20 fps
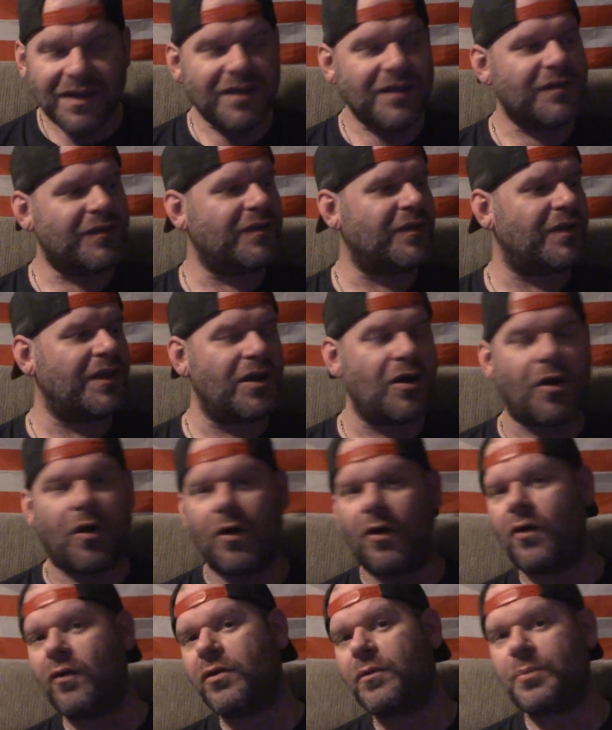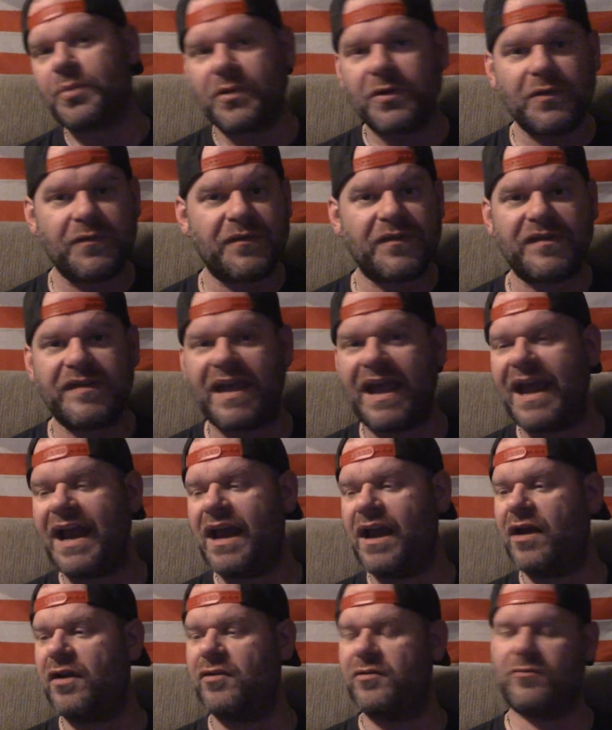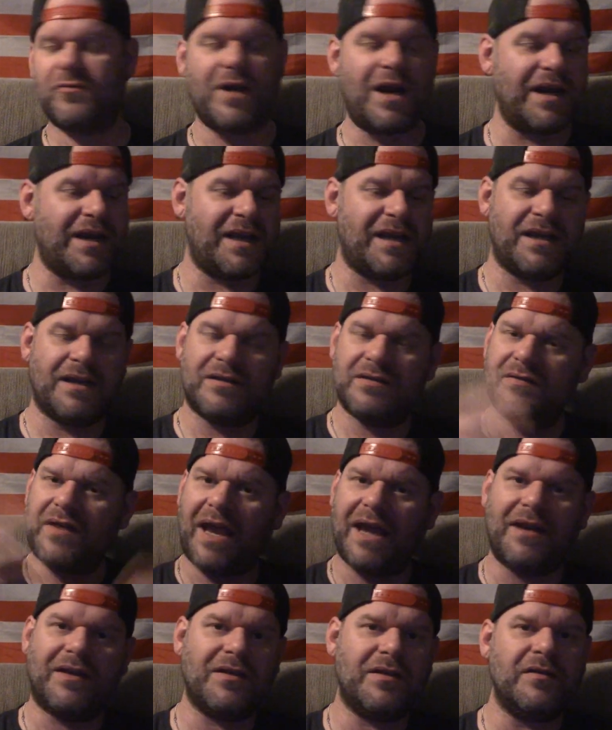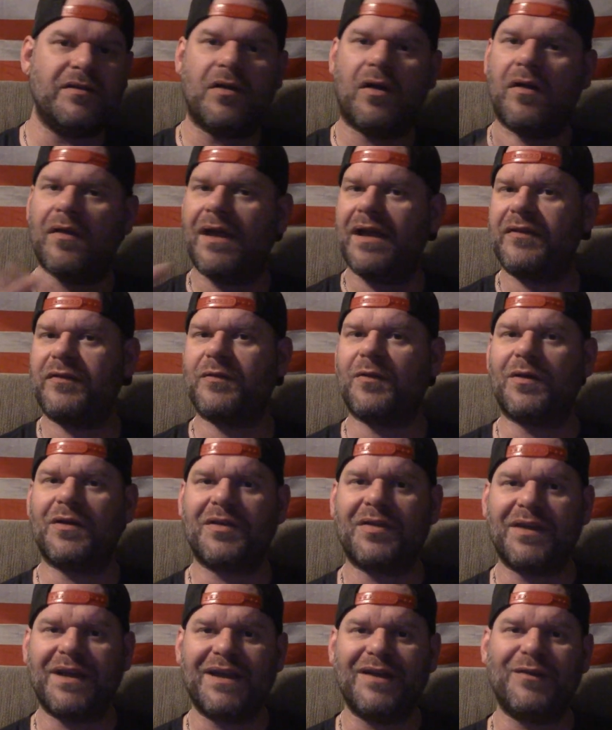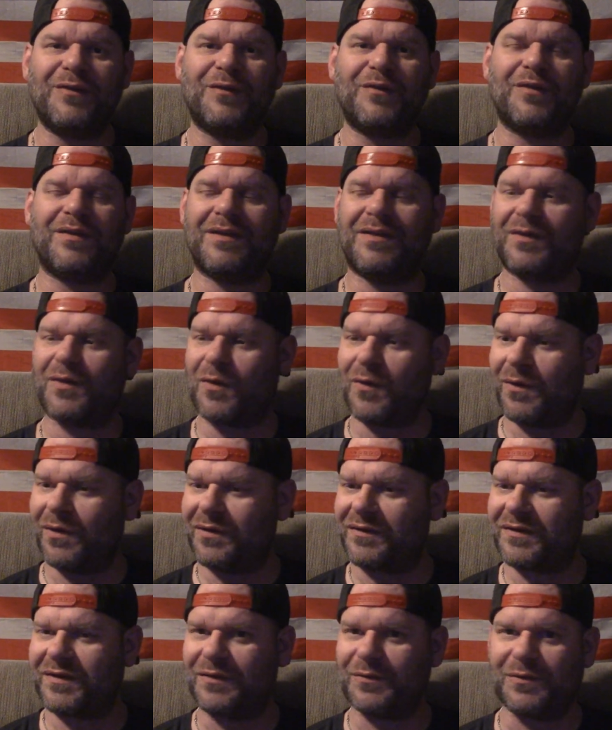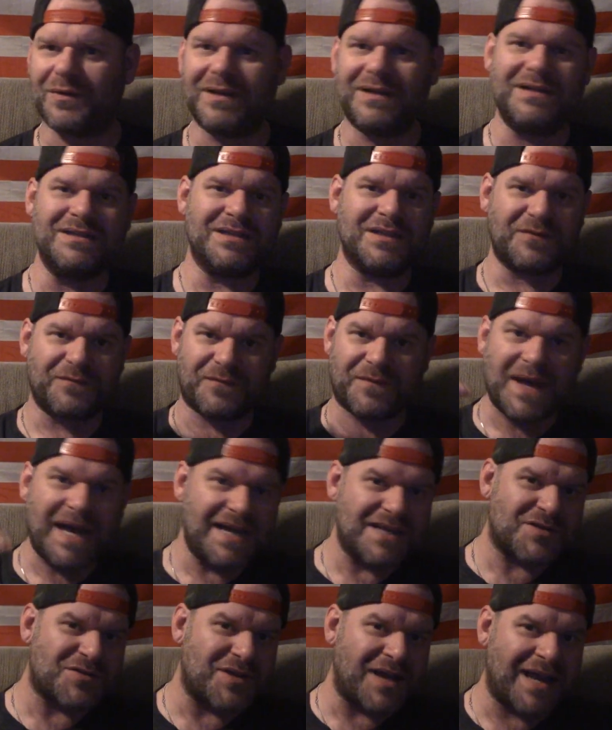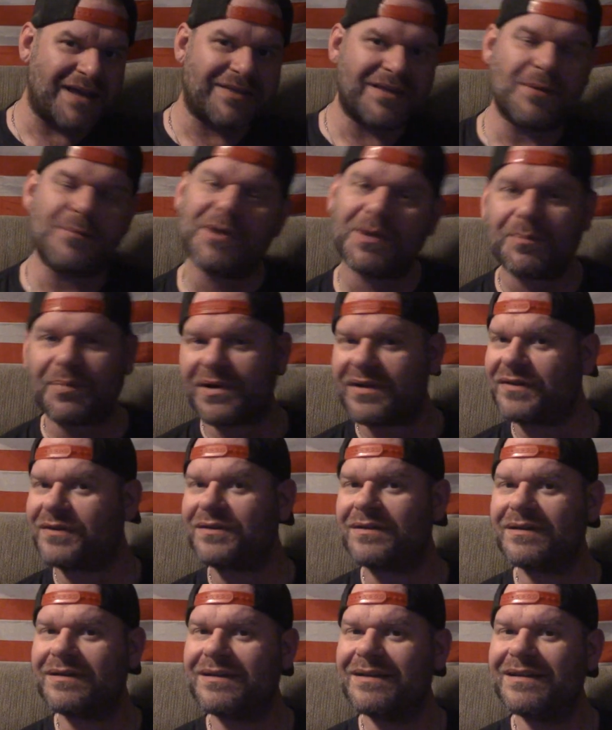so that all the proof is there and ready and dated and all that sort of thing so that the courts can really just fast track them into prison.